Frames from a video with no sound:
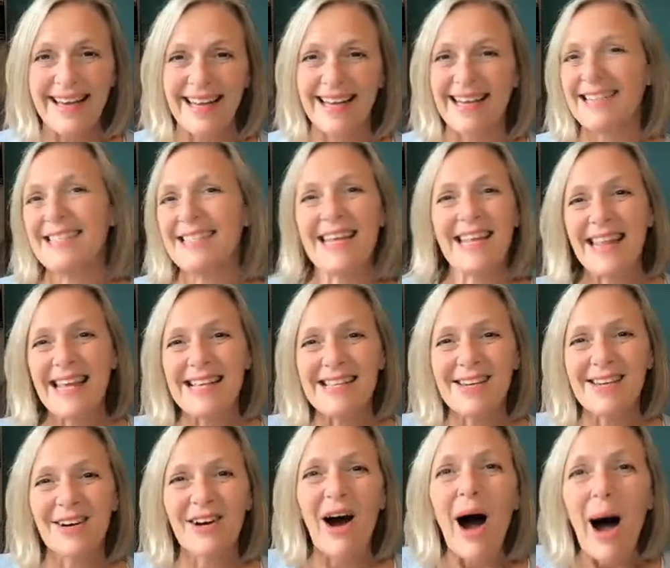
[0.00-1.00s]
like I said,
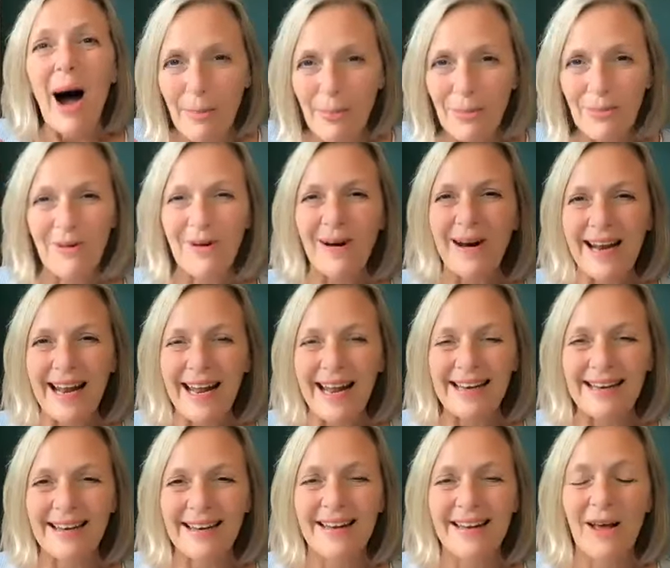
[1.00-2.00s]
these are
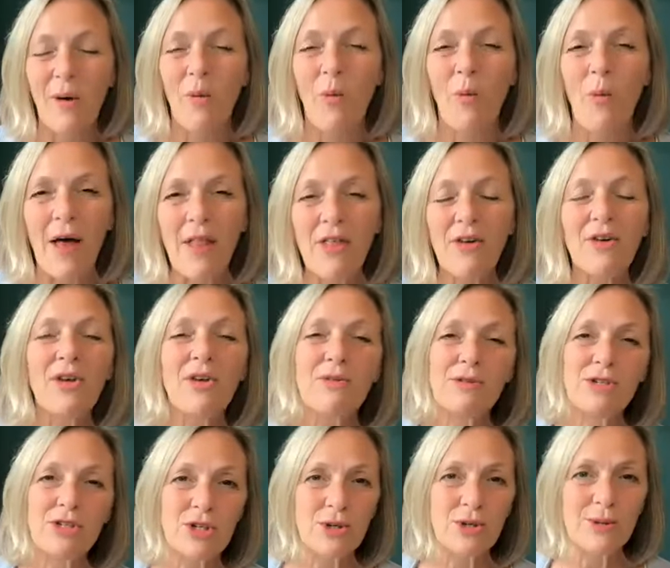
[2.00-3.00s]
operating whether
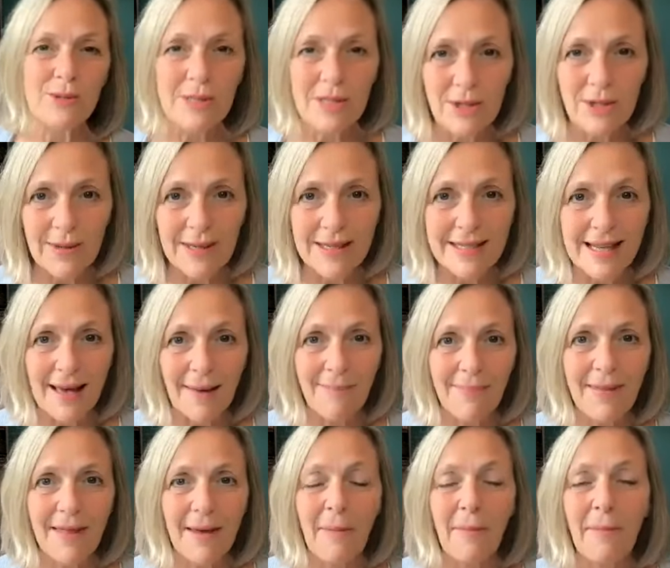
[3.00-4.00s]
you choose to
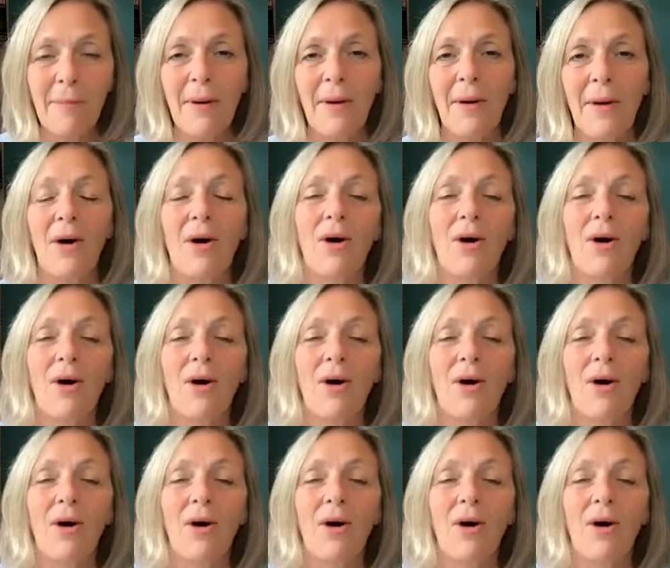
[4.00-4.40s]
accept them